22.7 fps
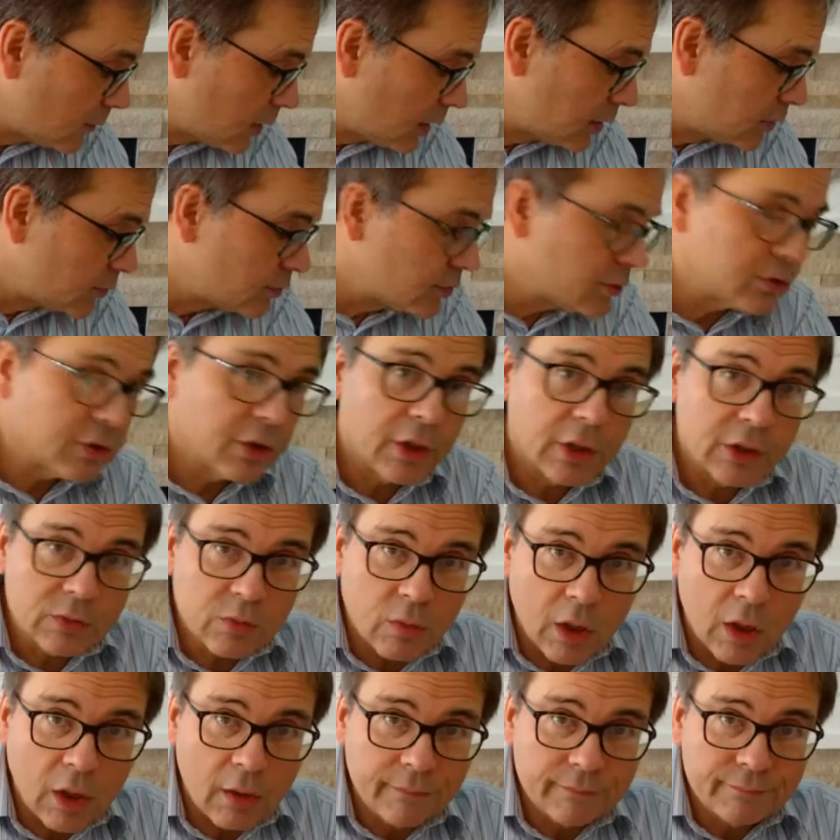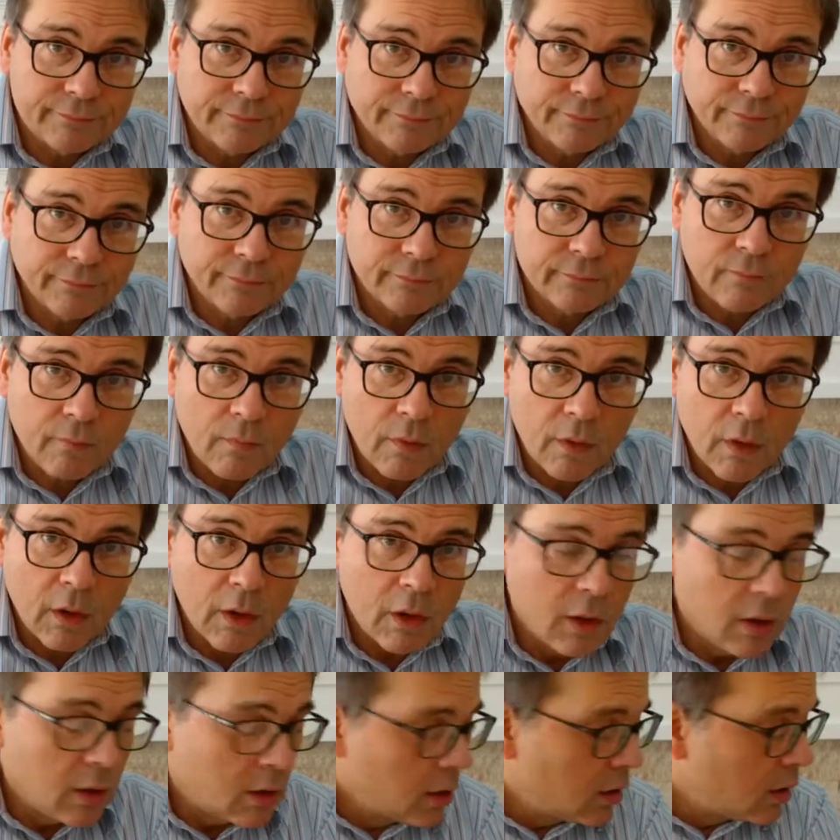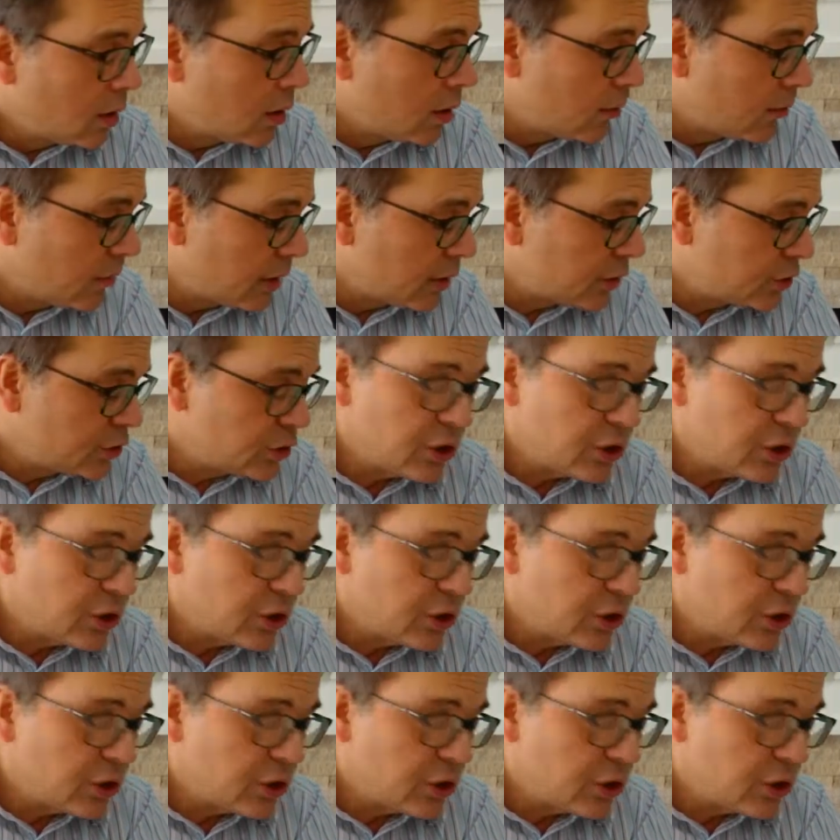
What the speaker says: interested as well. But